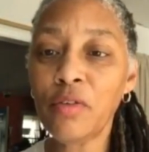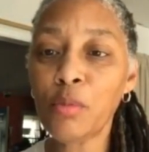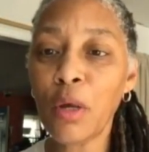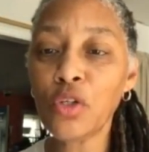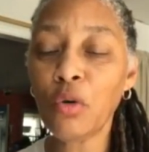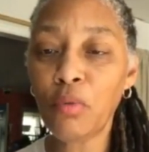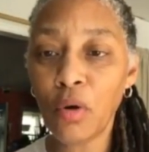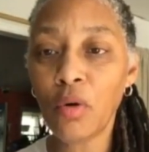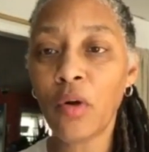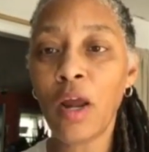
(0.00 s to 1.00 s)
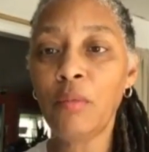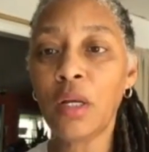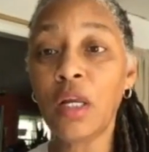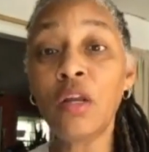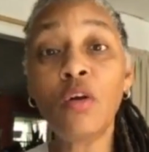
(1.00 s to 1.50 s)
special program
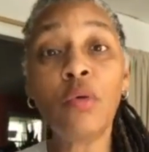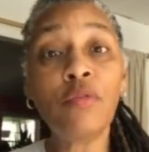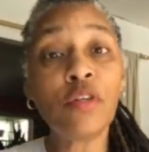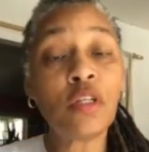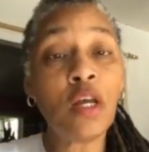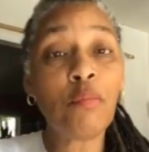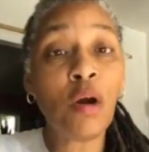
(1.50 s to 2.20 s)
in Eno River State